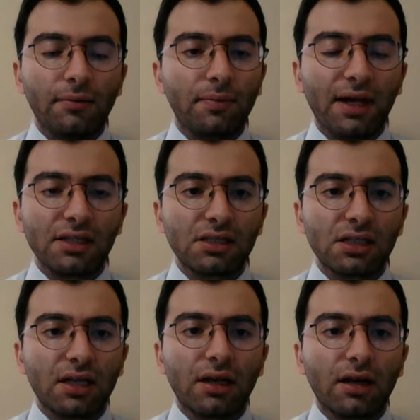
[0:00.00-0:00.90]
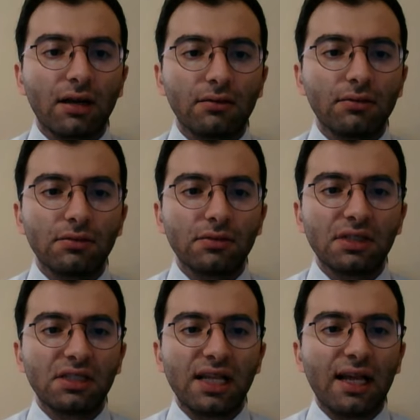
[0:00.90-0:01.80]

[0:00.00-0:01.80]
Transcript: pass a distance